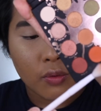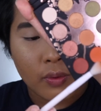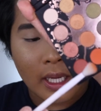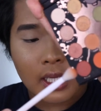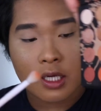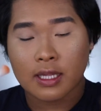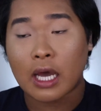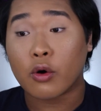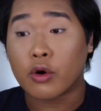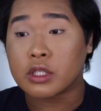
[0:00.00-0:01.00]
right here,
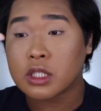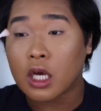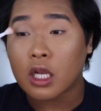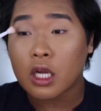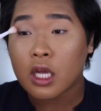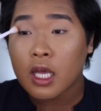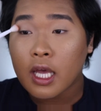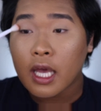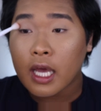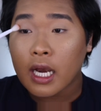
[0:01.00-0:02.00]
that orange color.
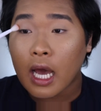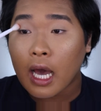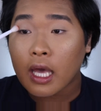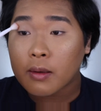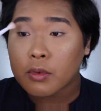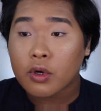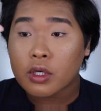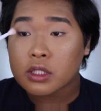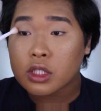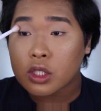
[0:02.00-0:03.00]
And I am
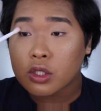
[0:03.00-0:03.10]
going to